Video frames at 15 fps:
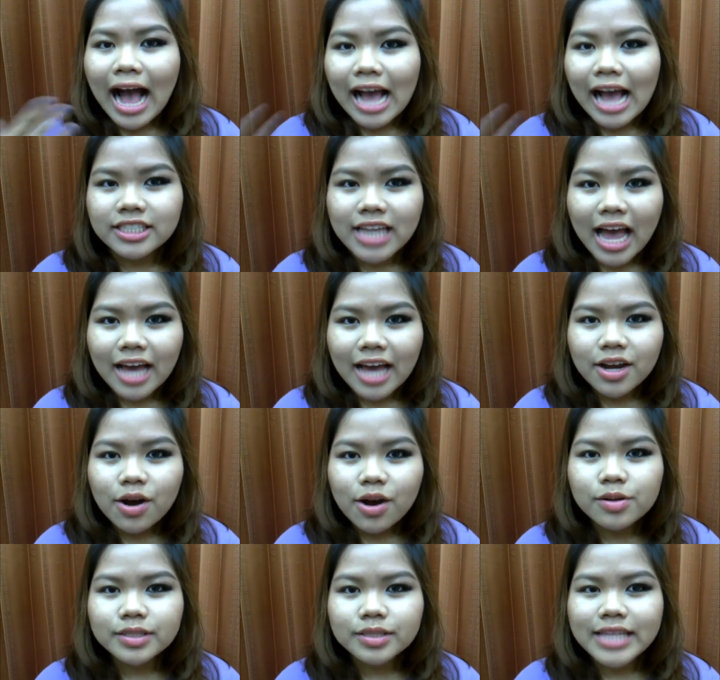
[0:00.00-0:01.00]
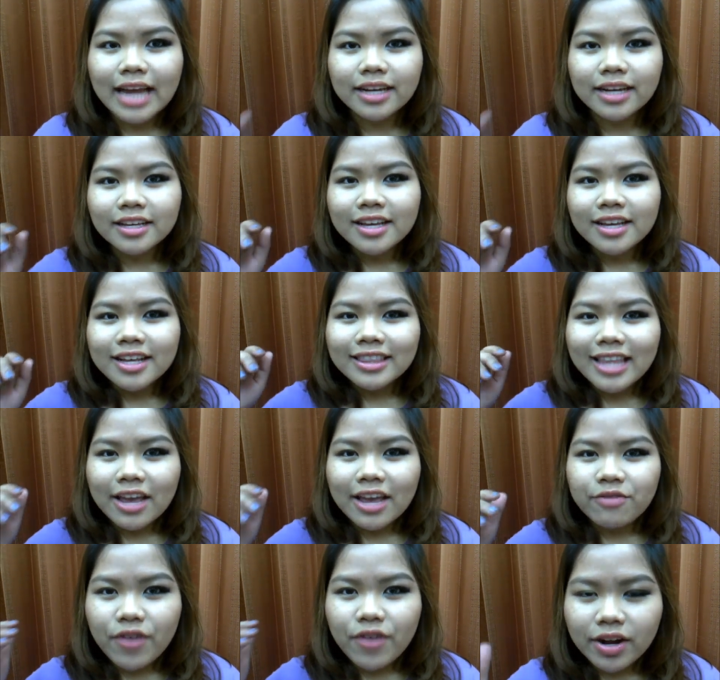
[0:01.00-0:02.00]
eyeshadows and
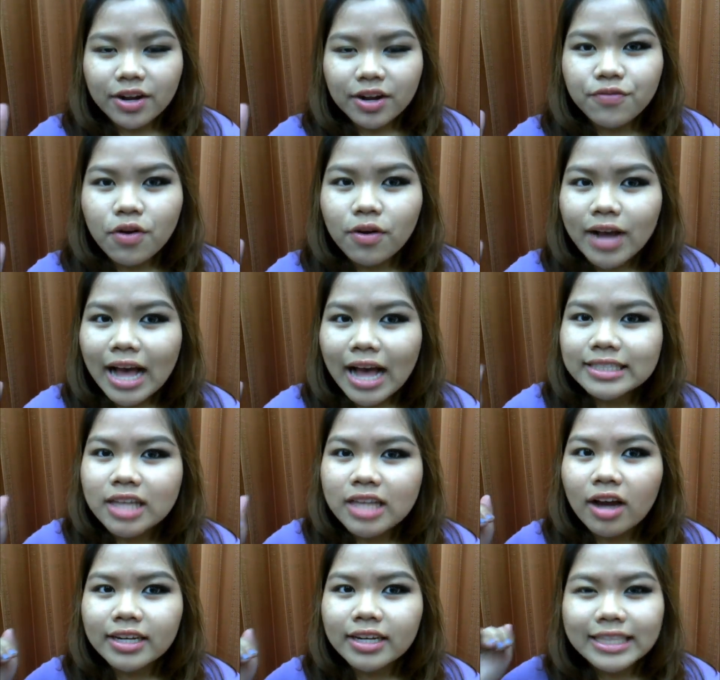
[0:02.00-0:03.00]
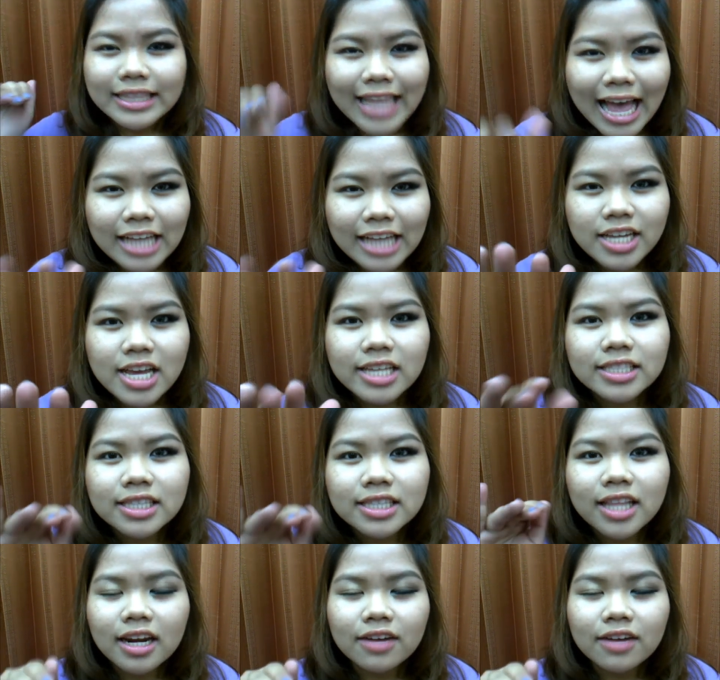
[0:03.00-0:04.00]
like very focused on the lashes,
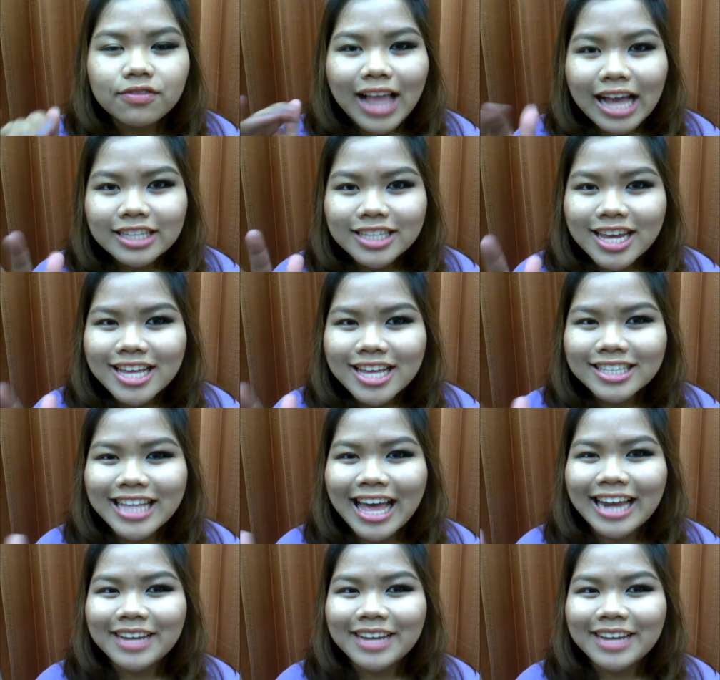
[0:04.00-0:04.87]
lot of lashes,